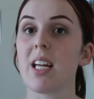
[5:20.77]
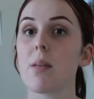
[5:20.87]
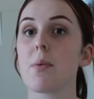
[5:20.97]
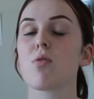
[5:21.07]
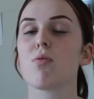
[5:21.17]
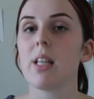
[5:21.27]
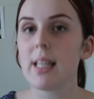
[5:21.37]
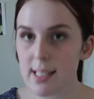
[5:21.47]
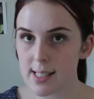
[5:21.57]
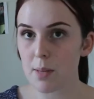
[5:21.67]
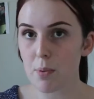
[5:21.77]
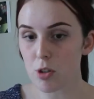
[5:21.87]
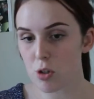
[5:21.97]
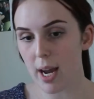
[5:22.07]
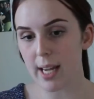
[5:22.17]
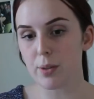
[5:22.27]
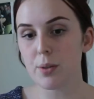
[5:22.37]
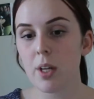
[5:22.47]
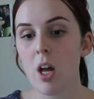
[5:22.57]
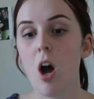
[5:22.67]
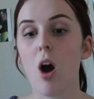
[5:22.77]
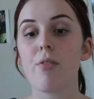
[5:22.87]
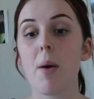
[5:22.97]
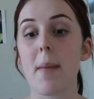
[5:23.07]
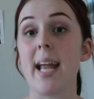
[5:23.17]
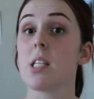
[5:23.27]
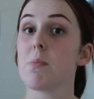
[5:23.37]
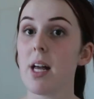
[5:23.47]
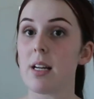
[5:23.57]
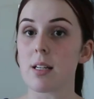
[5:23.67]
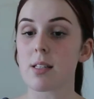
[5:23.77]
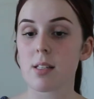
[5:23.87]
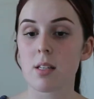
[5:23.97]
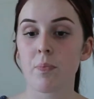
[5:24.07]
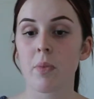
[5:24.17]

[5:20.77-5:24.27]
in the most realistic portrayal of a man's blindness.